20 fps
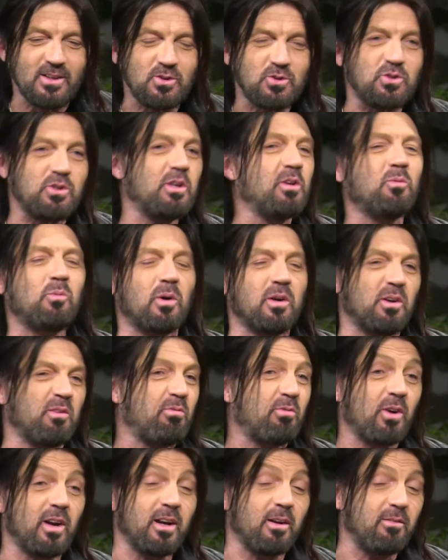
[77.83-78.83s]
She wasn't
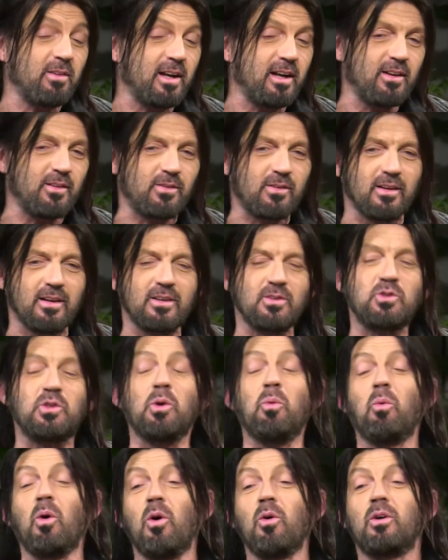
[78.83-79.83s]
afraid of anything.
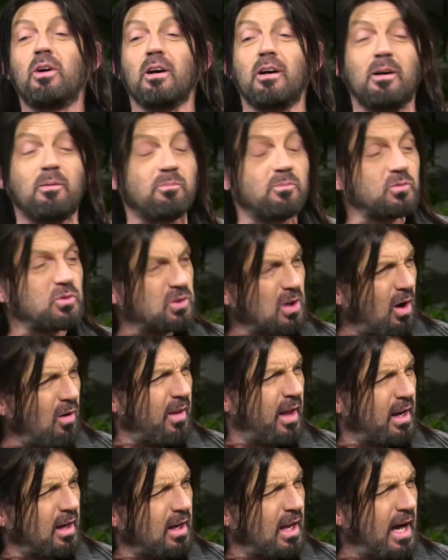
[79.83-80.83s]
She woke up and saw
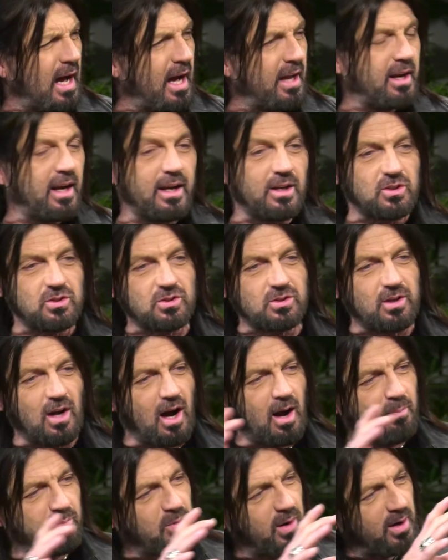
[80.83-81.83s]
that light and it
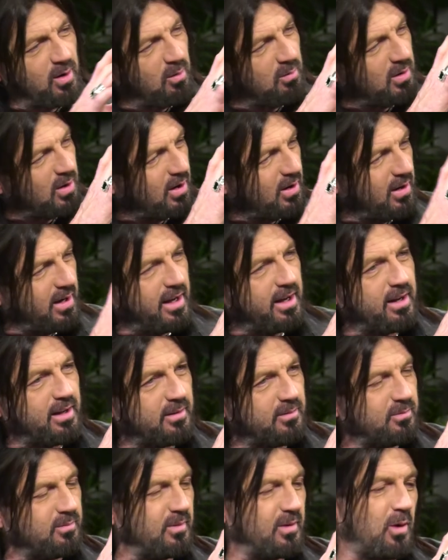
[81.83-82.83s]
stopped right over her head,